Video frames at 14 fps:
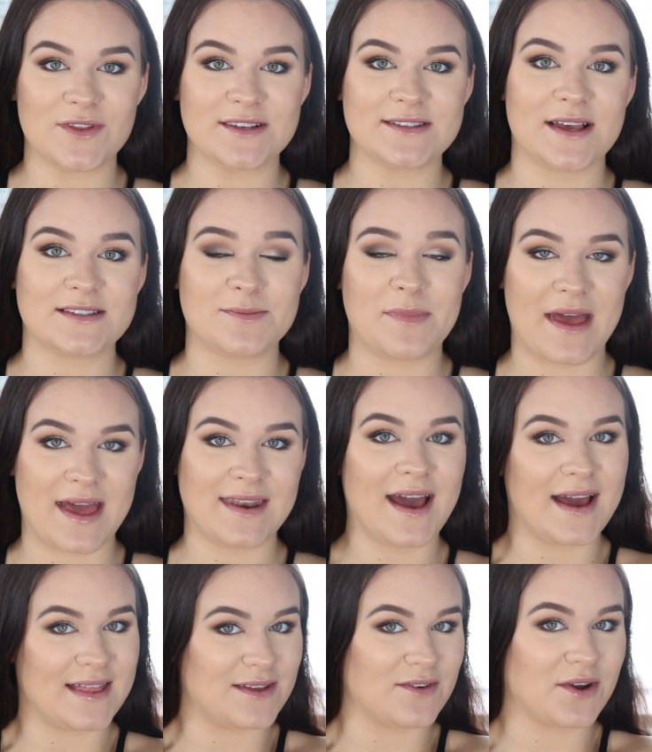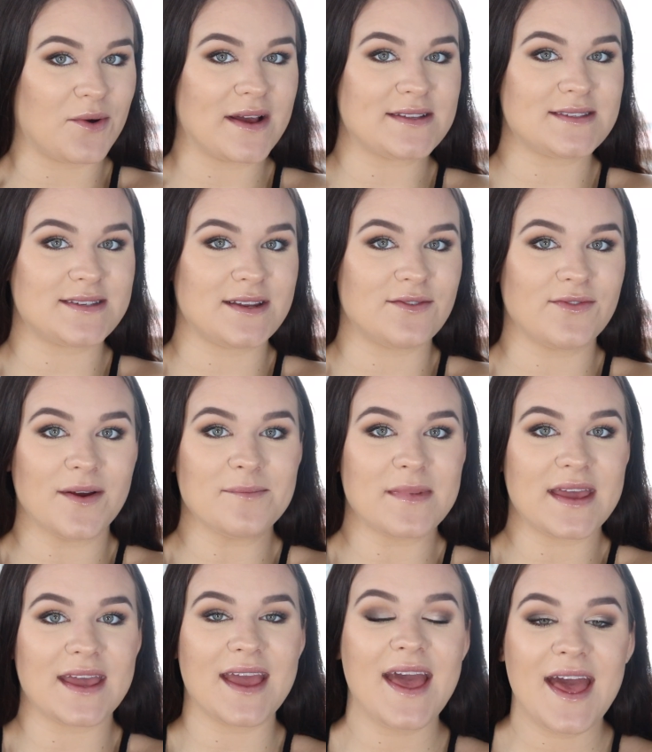This has been highly requested from
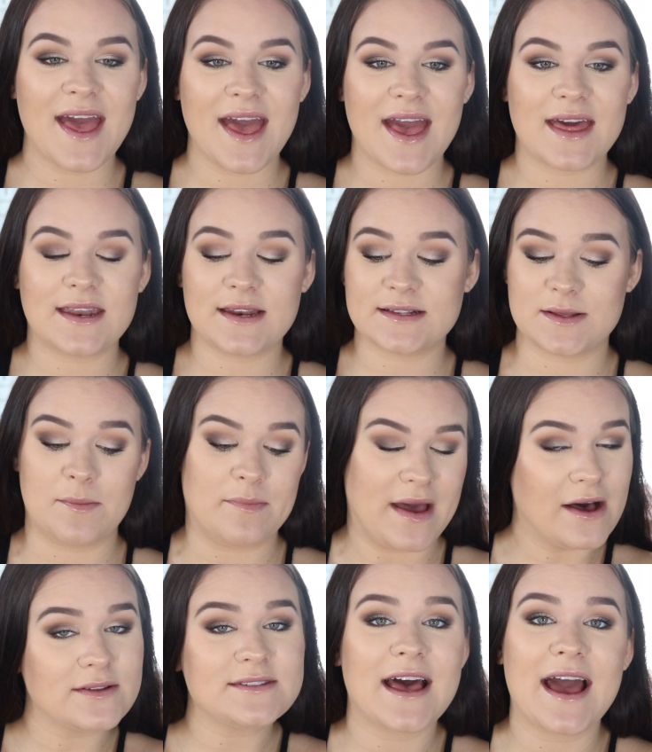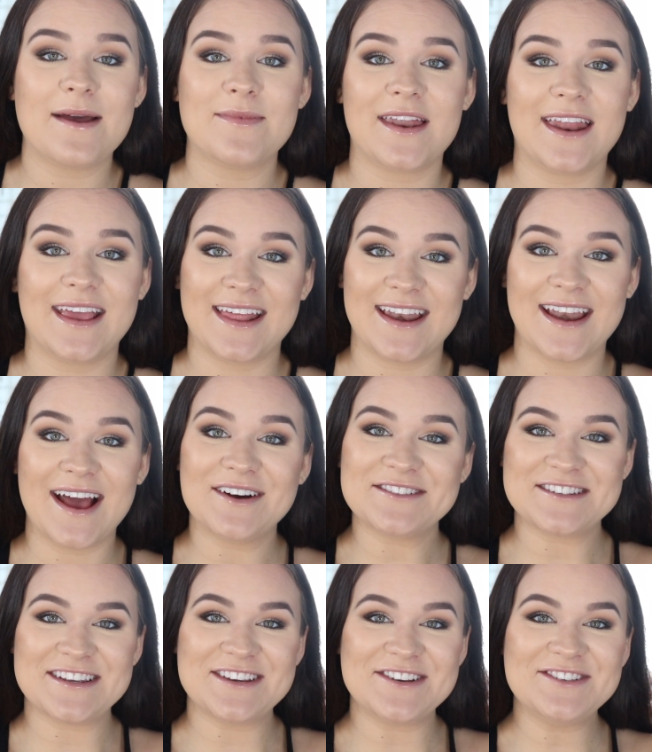me and it is about time that I get it out
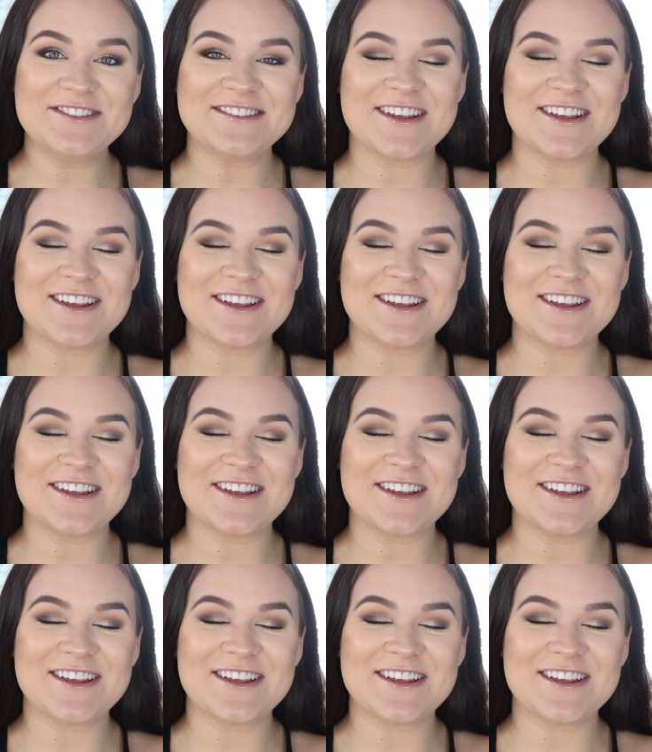to you,